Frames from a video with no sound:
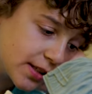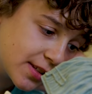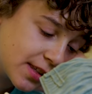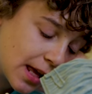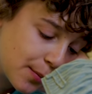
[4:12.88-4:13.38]

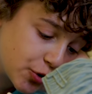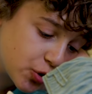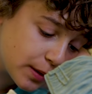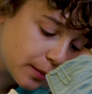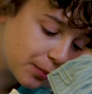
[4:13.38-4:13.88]
It's them who
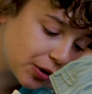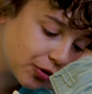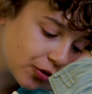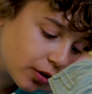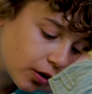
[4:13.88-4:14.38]
should be
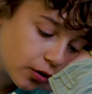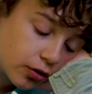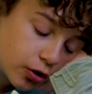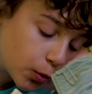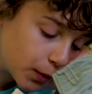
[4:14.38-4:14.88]
embarrassed.
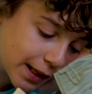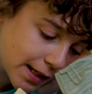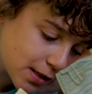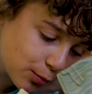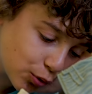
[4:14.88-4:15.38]
No one
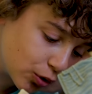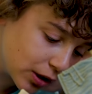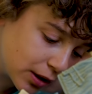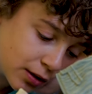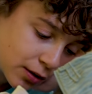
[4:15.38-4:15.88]
likes a
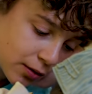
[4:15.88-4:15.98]
bully.